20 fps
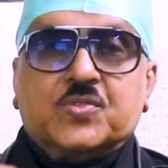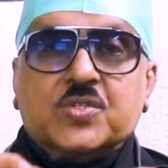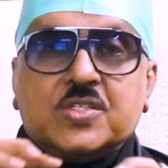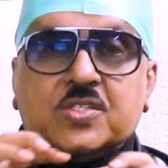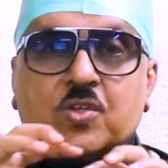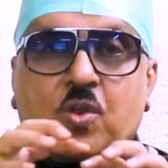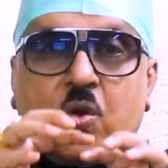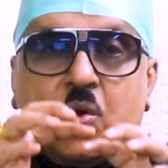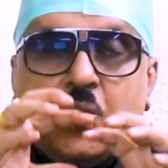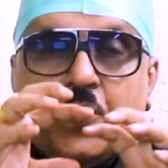
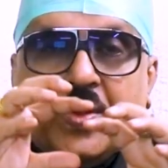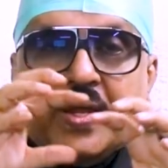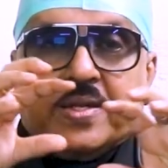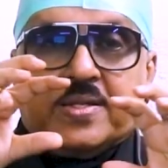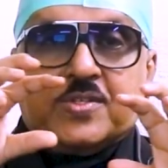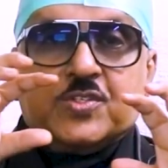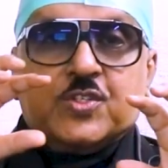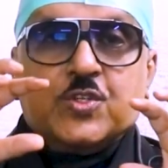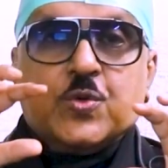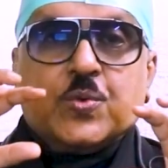These are all
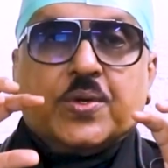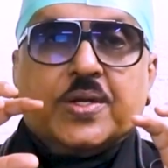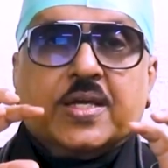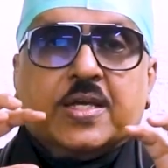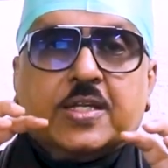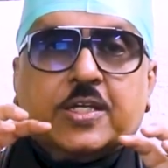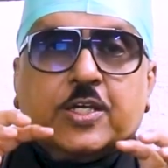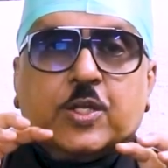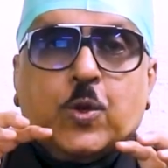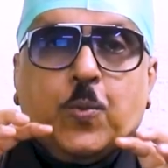various
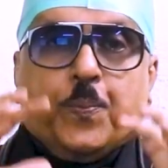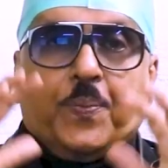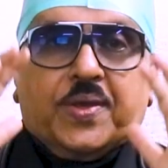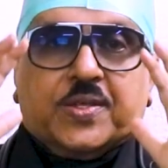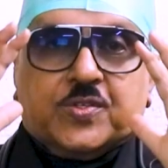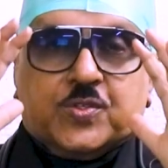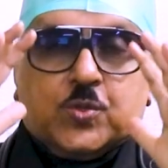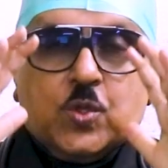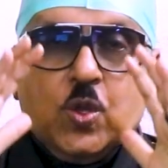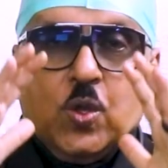nuclear
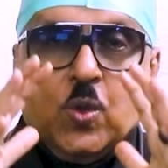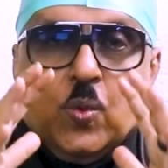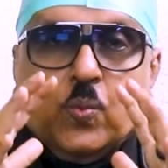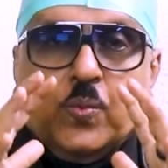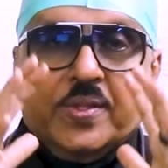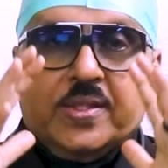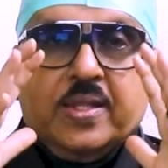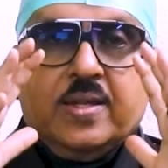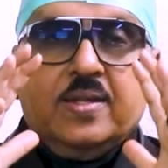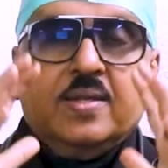groupings
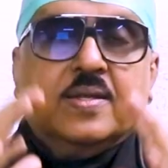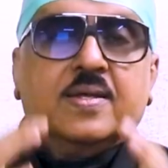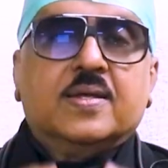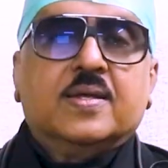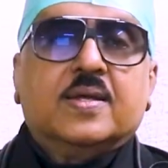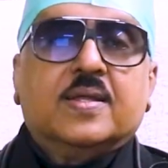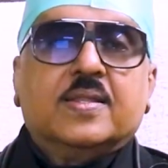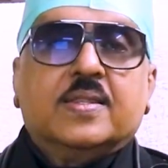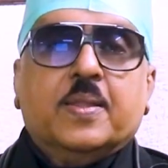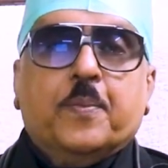within
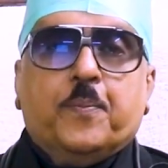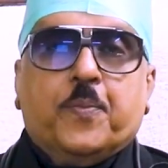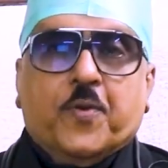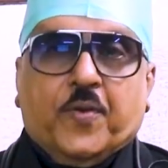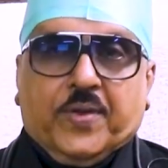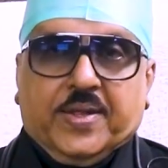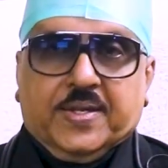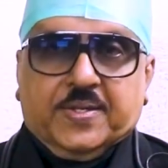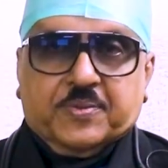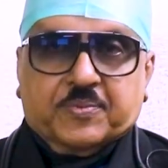the
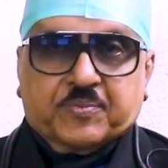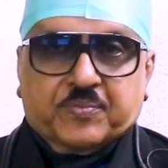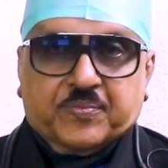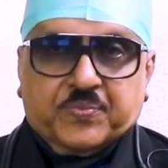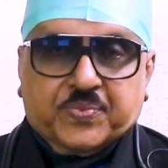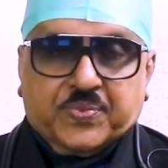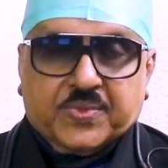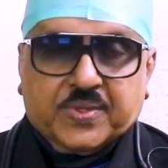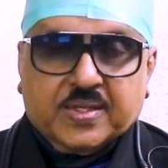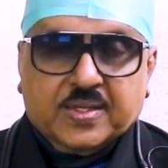brain.
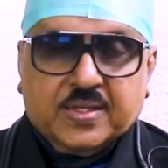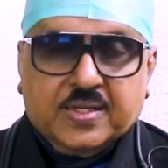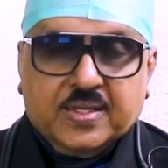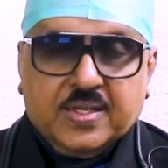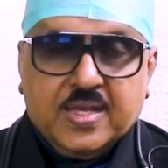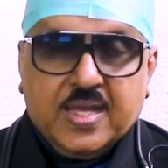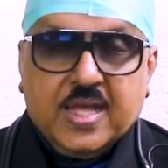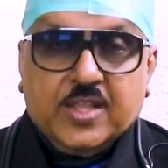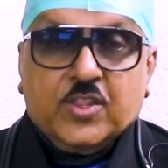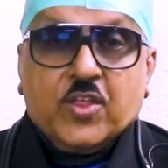
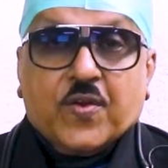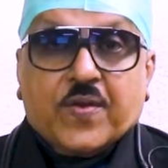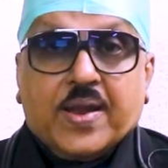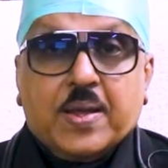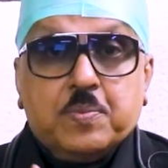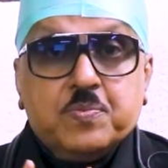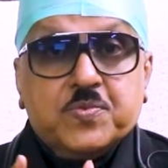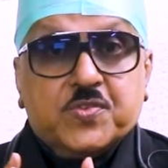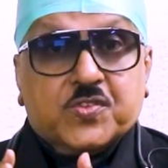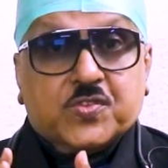The
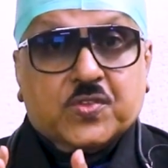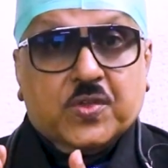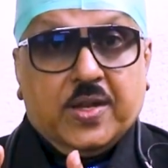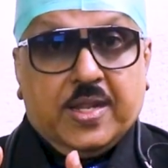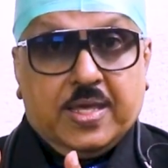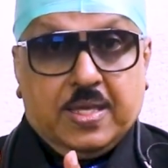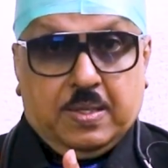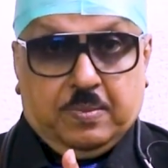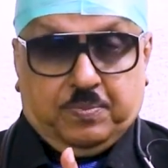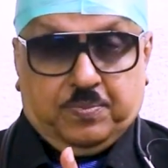REM
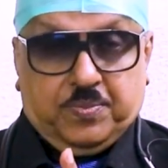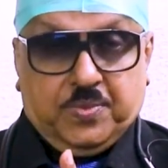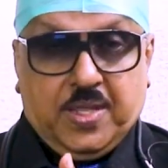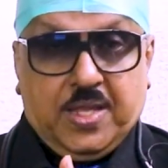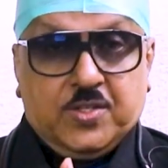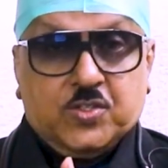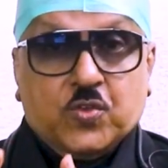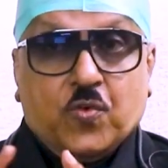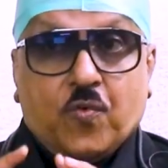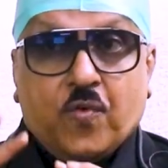sleep,
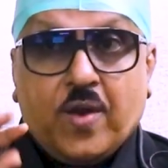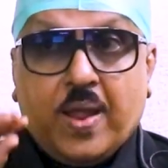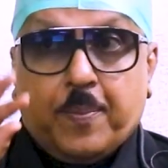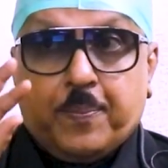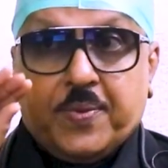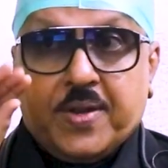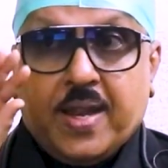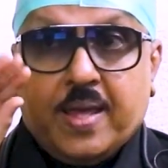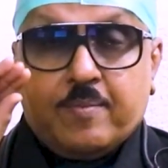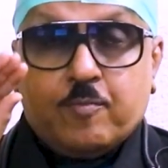that is a
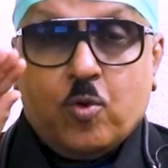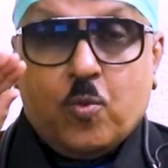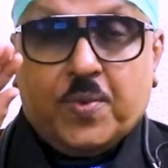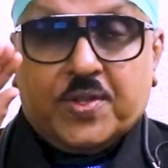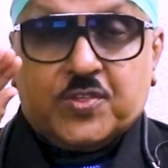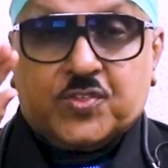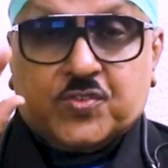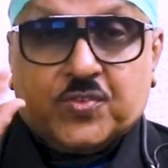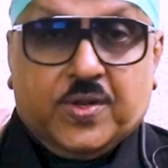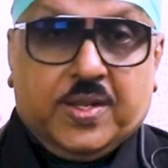rapid eye
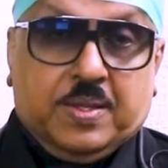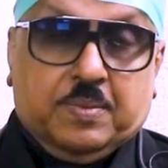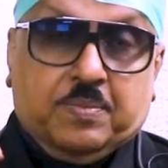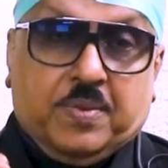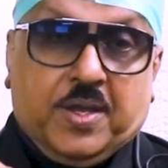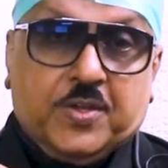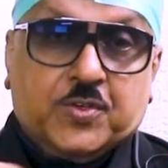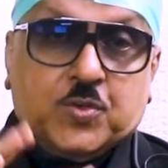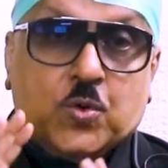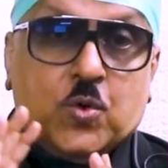movement sleep,
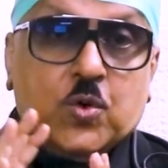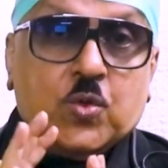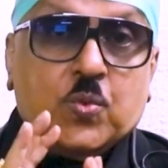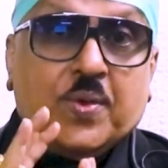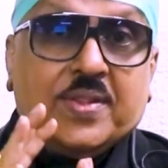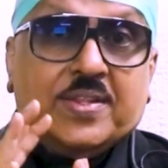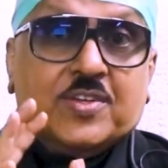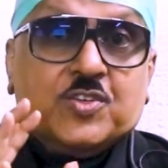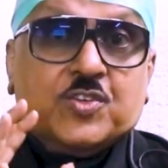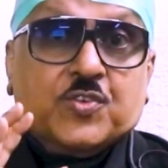I told you
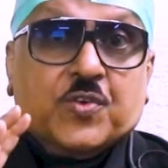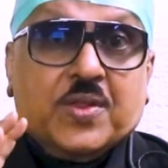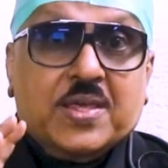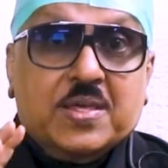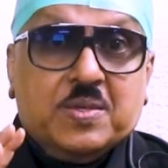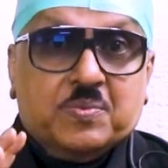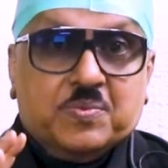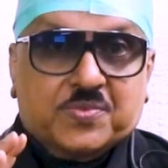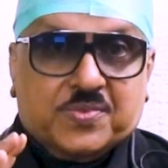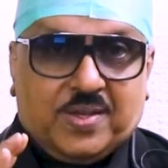where the
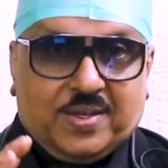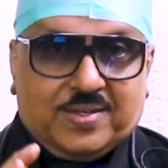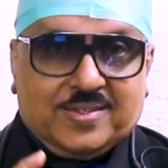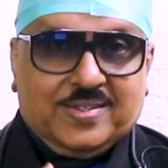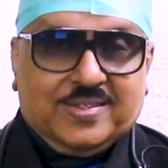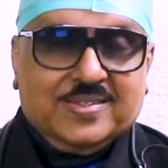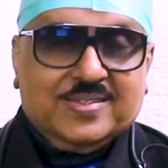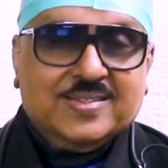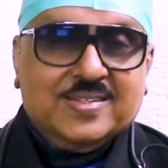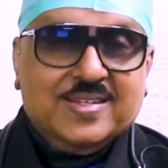dreams
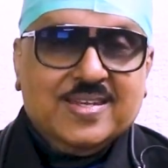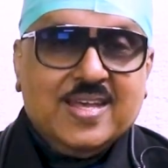occur.